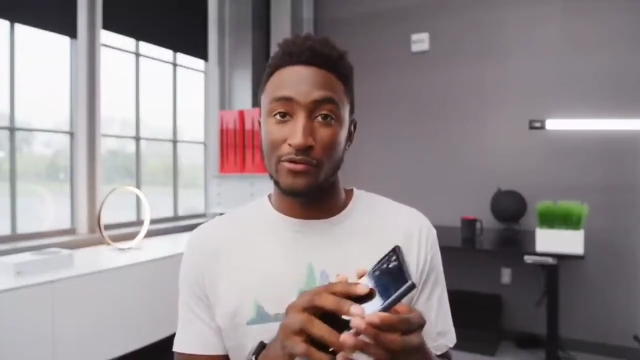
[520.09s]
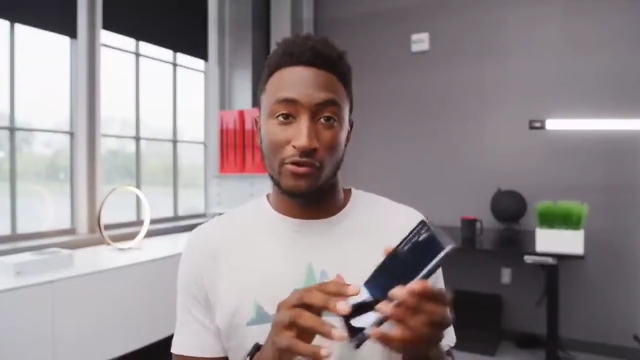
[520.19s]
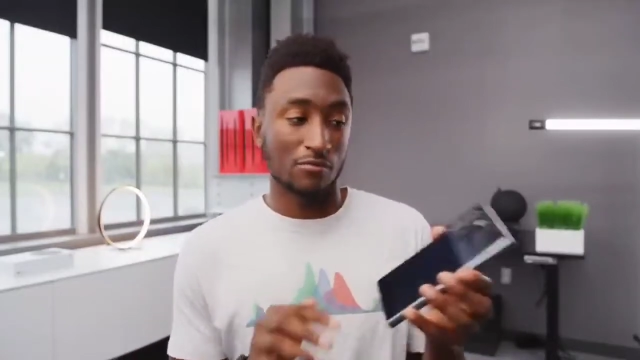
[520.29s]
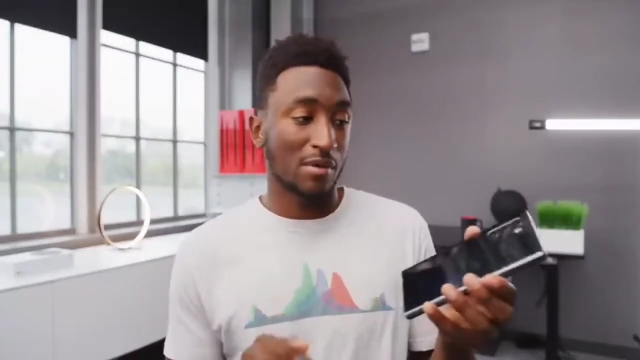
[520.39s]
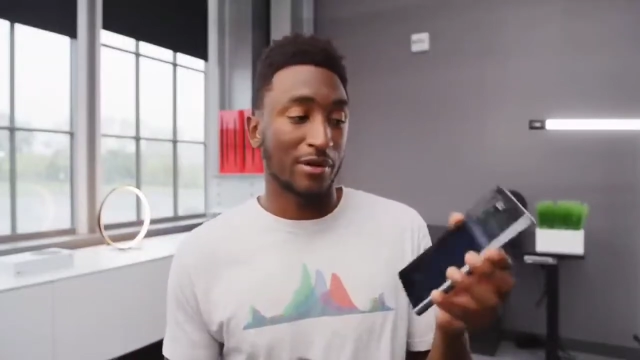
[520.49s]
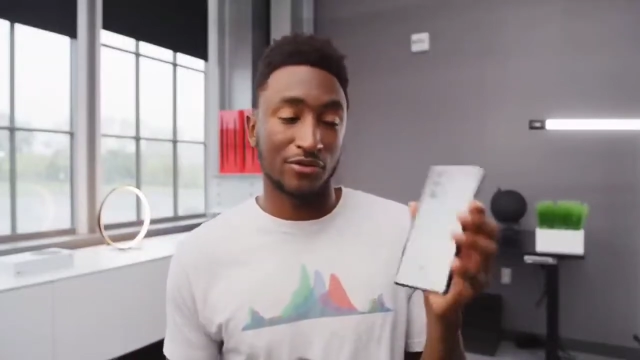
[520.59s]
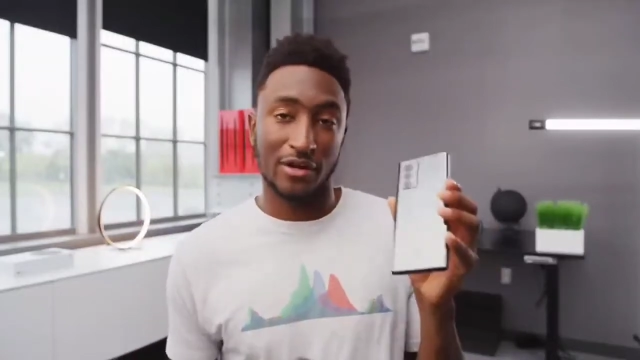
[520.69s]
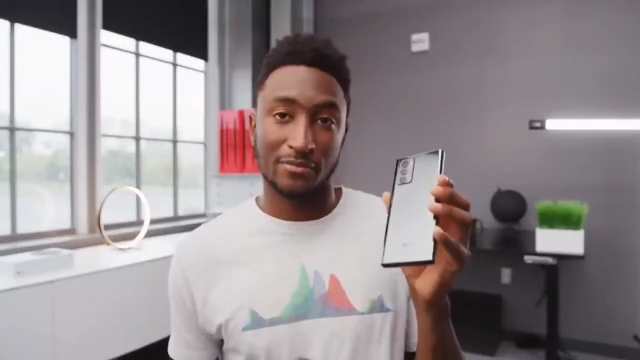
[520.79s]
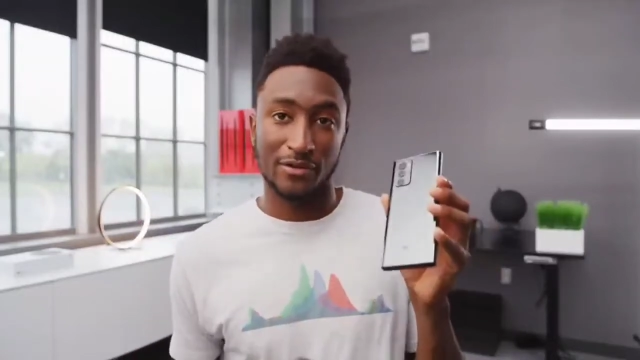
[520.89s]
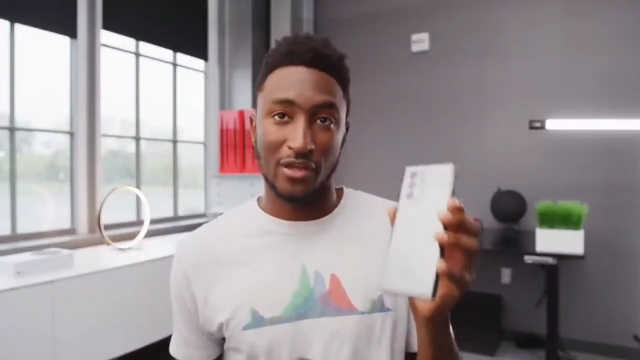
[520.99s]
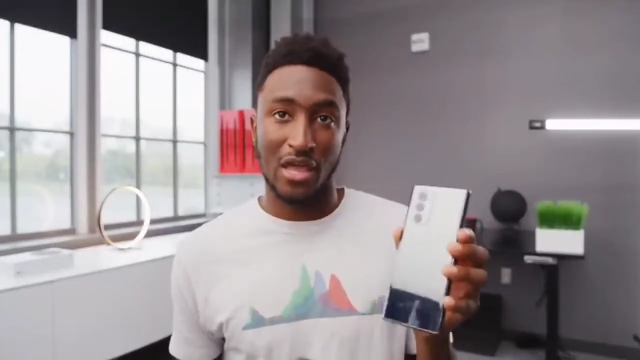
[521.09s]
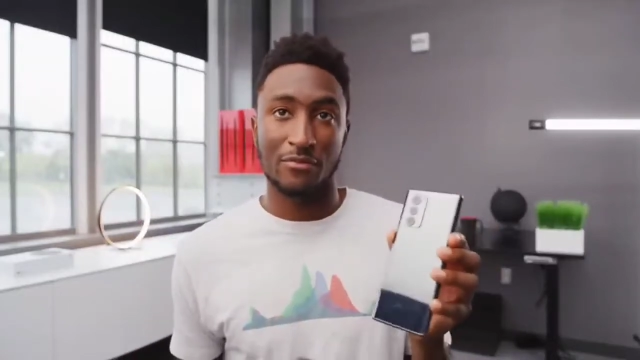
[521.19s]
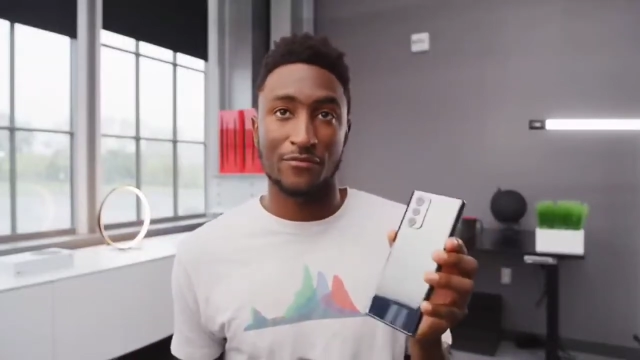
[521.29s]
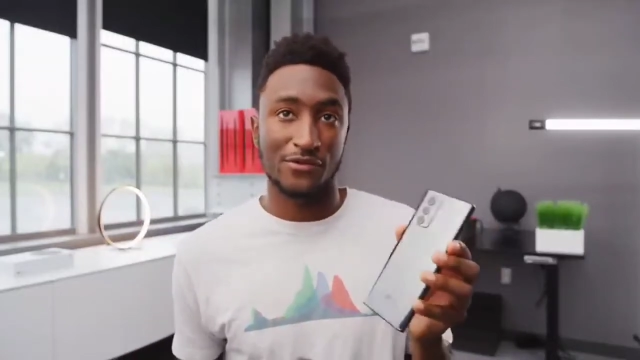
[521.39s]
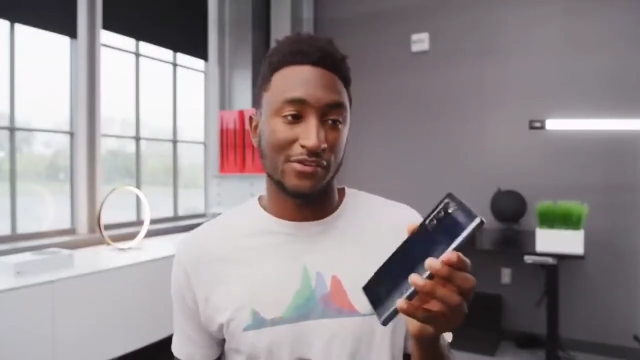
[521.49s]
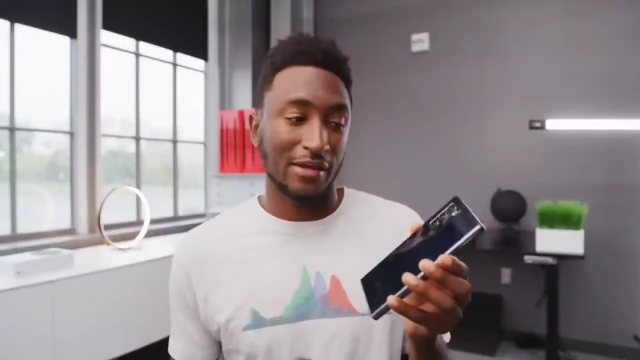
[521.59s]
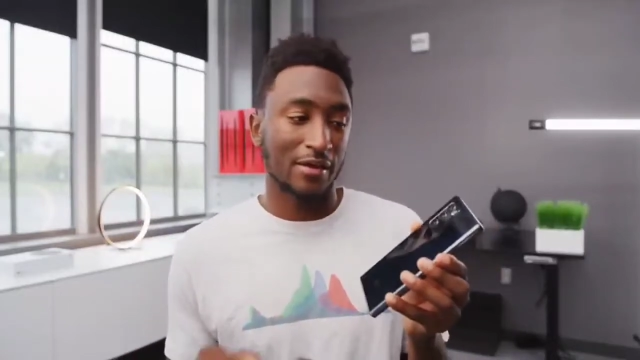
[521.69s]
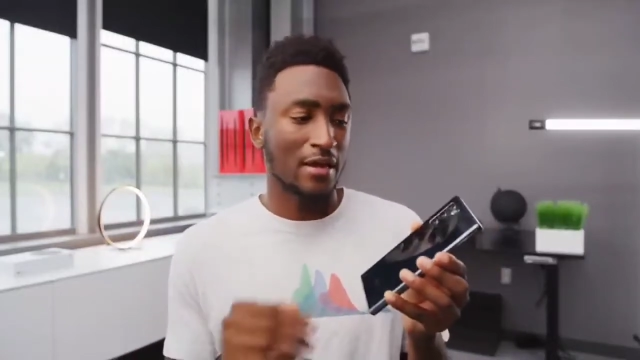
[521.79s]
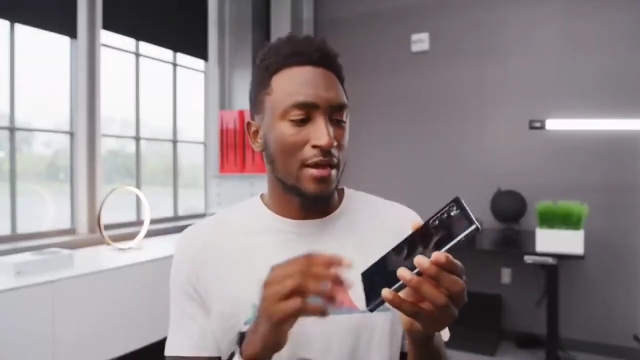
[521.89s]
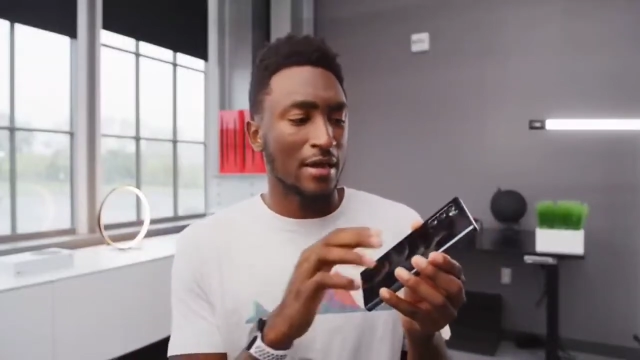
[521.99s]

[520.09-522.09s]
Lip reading: So you remember I talked about the camera for a second.